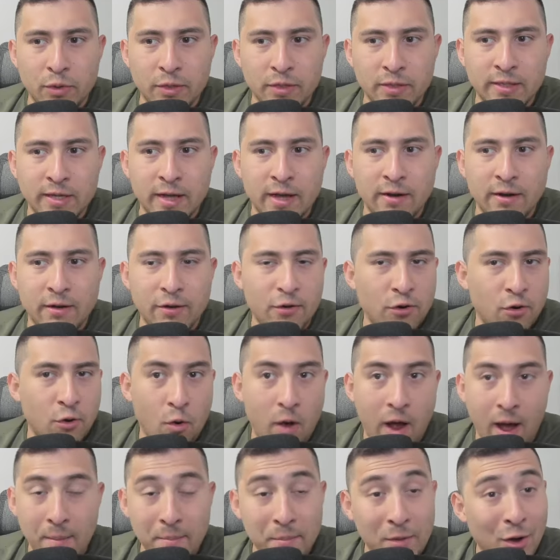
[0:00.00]
excited, you know,
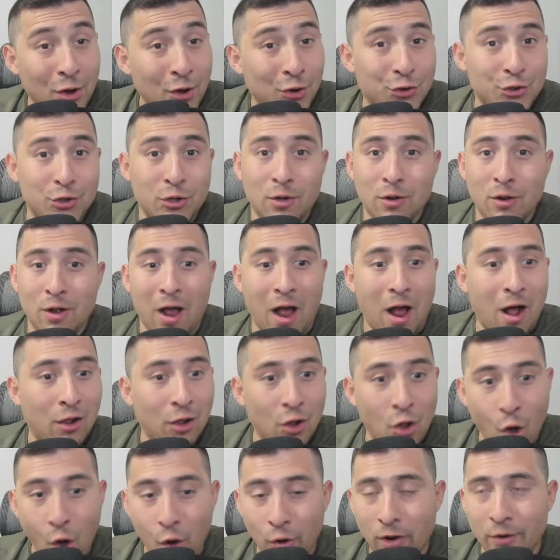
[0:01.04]
how much, how
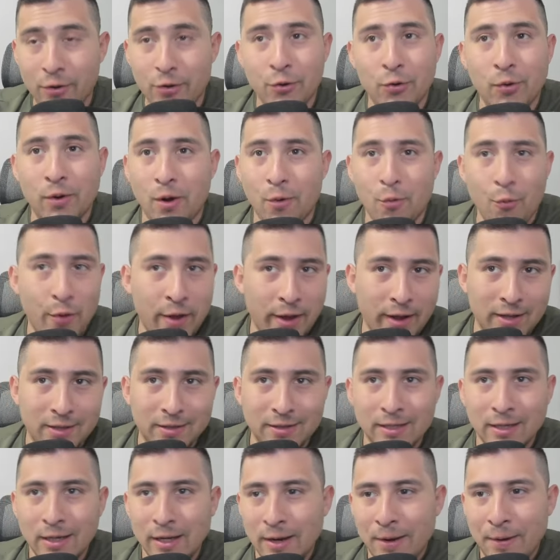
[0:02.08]
long are you going to
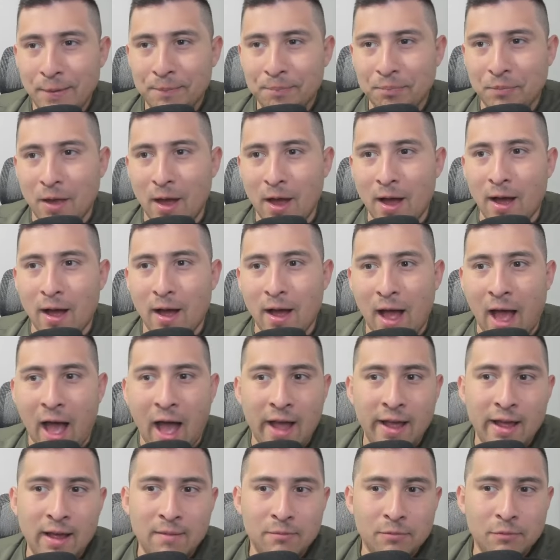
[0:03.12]
wait?
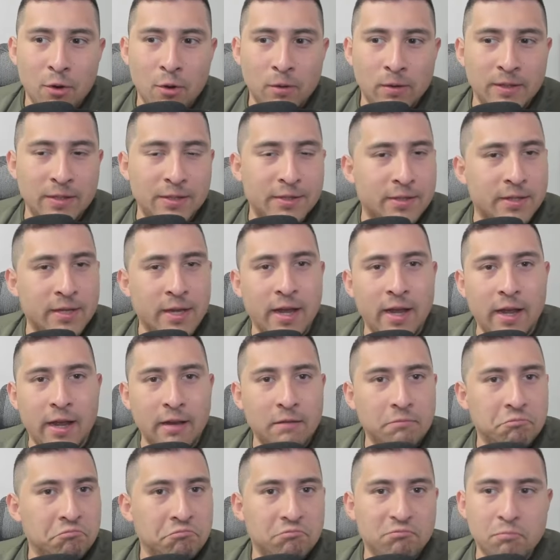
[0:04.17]
I am only
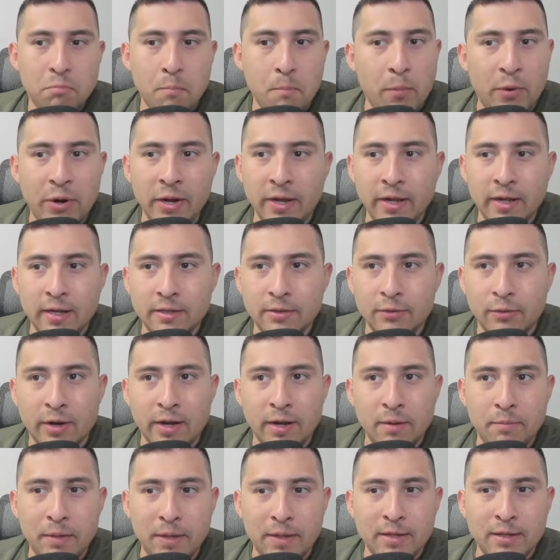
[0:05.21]
saying bring it,
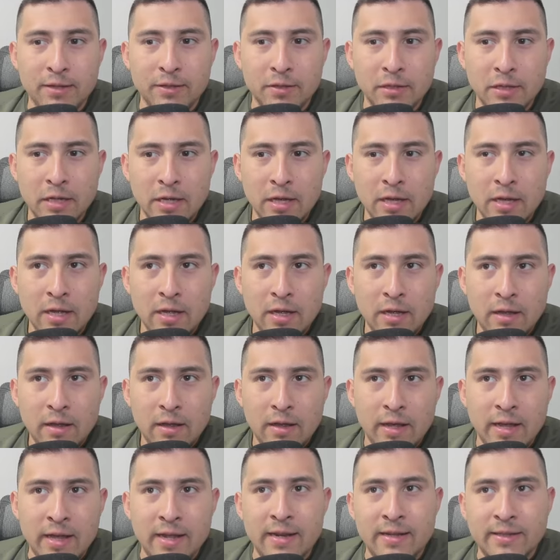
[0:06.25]
right? Because
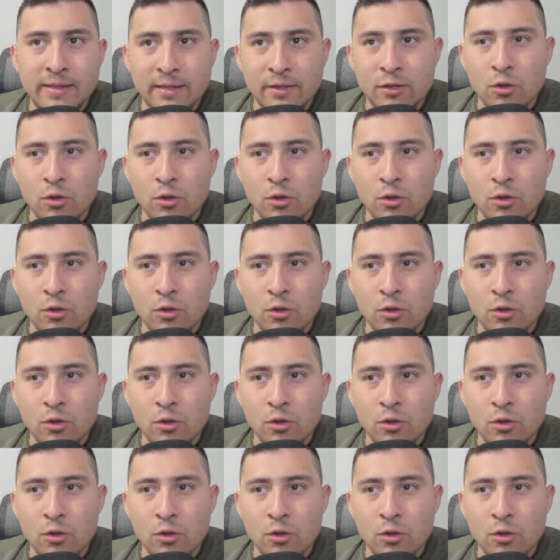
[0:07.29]
it is a